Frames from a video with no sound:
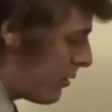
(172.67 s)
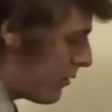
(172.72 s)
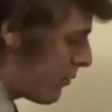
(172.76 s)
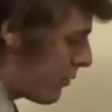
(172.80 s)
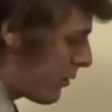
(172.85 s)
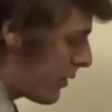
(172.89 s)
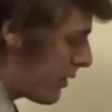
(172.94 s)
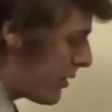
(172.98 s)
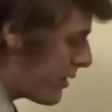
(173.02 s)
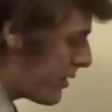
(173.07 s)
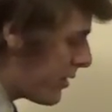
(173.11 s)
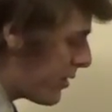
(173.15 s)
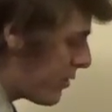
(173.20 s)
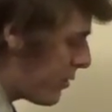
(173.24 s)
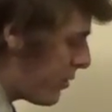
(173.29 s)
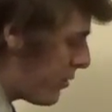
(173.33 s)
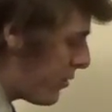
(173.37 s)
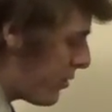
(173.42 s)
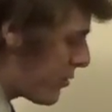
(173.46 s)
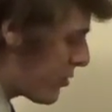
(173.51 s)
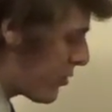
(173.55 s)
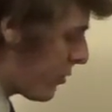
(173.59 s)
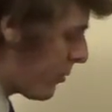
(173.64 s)
release into a
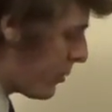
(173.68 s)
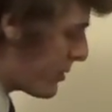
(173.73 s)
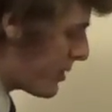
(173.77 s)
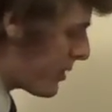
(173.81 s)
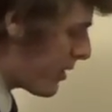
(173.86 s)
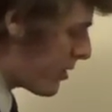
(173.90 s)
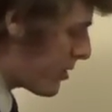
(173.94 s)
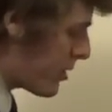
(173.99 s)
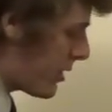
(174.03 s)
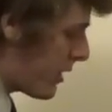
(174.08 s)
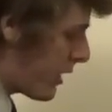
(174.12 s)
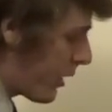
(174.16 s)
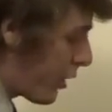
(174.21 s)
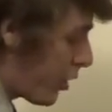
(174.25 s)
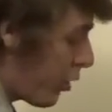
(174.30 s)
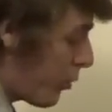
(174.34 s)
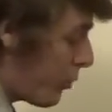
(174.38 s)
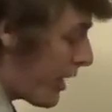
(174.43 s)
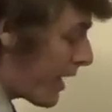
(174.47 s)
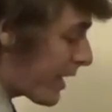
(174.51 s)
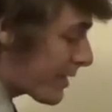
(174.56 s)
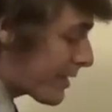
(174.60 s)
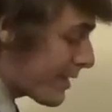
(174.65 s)
neutral position, then go
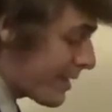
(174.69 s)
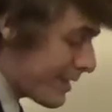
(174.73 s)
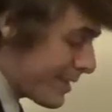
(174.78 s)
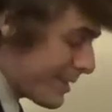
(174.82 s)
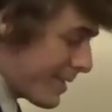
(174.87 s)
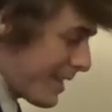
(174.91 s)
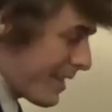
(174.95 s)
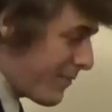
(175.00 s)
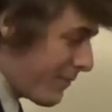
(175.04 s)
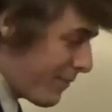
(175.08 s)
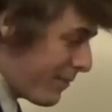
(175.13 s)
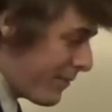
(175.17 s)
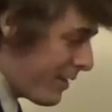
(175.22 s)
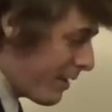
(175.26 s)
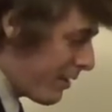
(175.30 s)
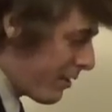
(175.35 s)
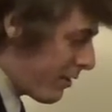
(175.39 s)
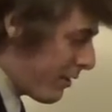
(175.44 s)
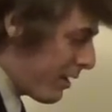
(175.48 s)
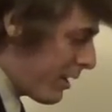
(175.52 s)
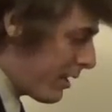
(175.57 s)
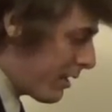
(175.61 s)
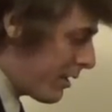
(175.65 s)
back to the same
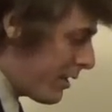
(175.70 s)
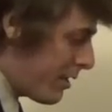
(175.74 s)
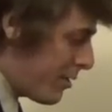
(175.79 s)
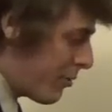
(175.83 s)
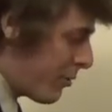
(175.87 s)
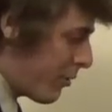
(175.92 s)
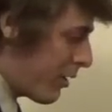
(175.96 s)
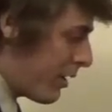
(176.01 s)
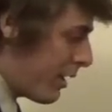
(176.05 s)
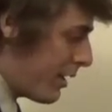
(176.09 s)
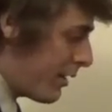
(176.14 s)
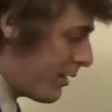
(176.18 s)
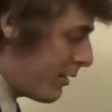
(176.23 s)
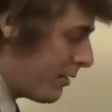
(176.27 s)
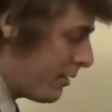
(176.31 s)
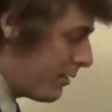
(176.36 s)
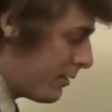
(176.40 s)
fingering that you were on.